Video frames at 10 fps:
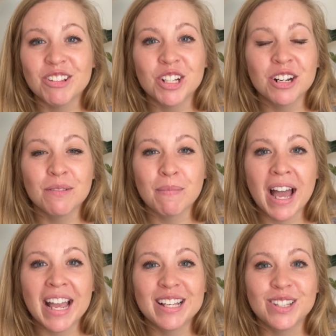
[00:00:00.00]
are
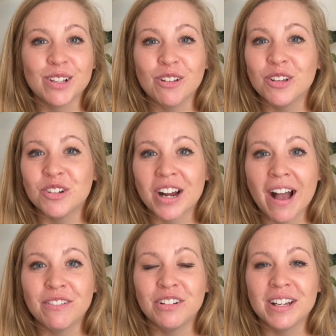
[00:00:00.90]
my solo
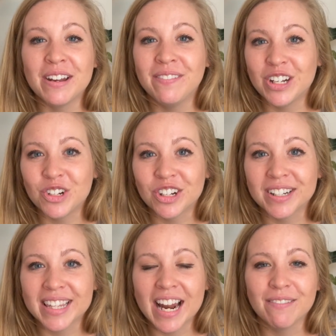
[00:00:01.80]
travel
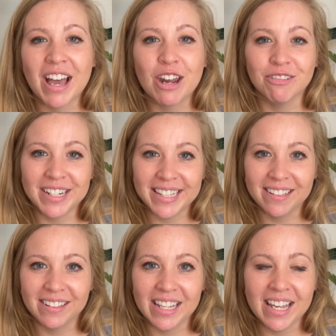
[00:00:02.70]
adventures that I've had
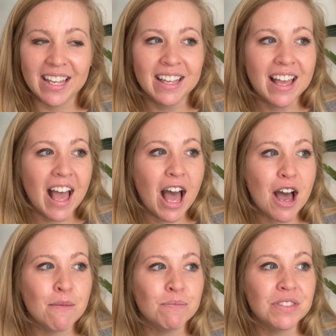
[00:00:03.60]
recently.
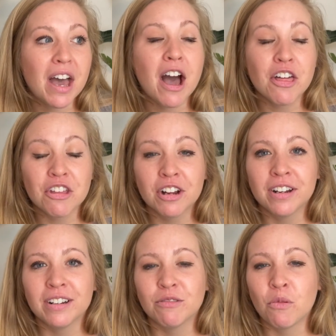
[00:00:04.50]
The
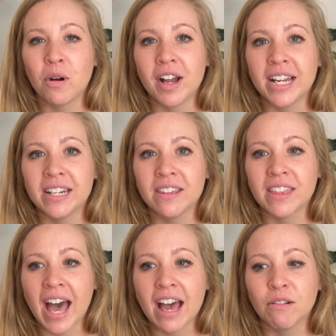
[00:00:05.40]
other one
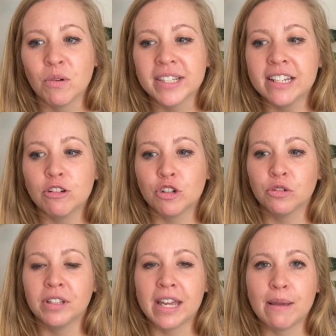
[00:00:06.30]
that wasn't
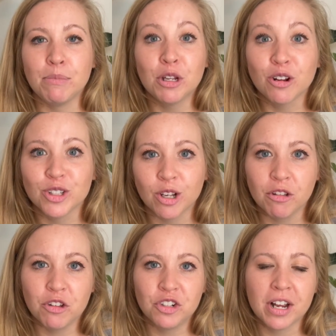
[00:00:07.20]
truly a pure
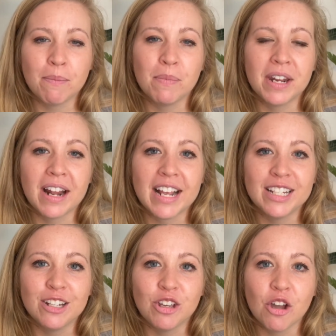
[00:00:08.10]
solo trip, but I
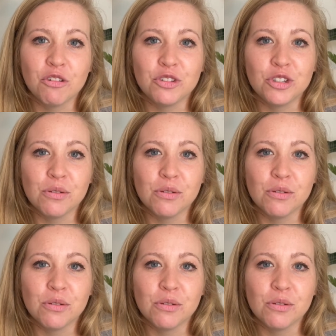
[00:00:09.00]
did go to